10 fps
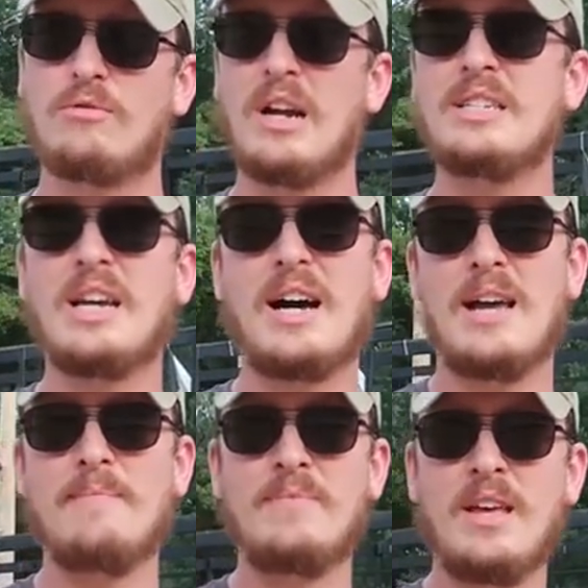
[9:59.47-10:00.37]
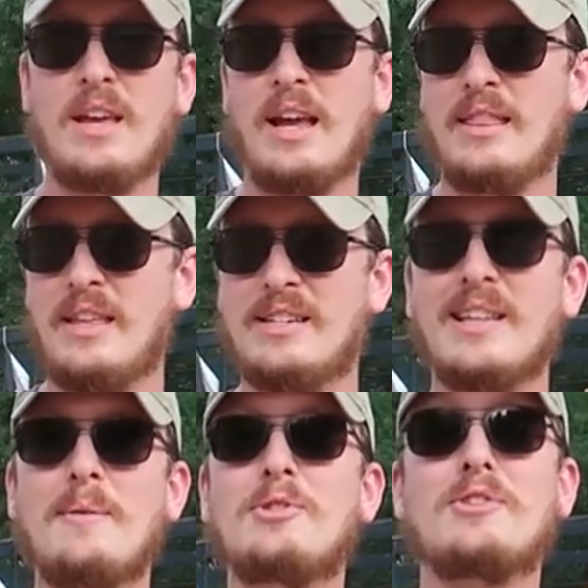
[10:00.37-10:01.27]
run time and the
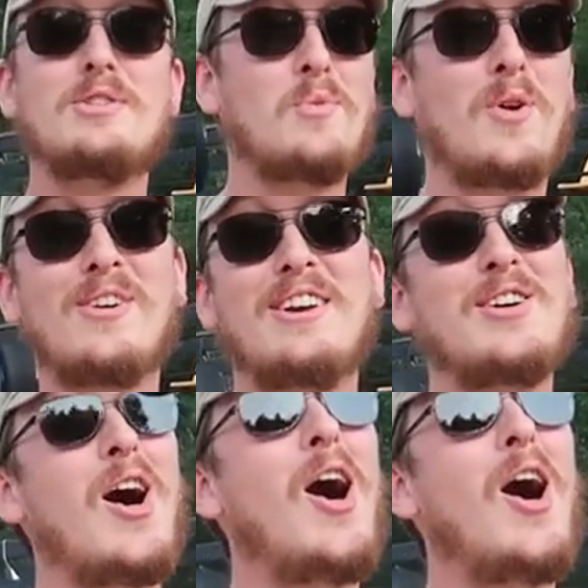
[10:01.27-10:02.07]
telemetry is working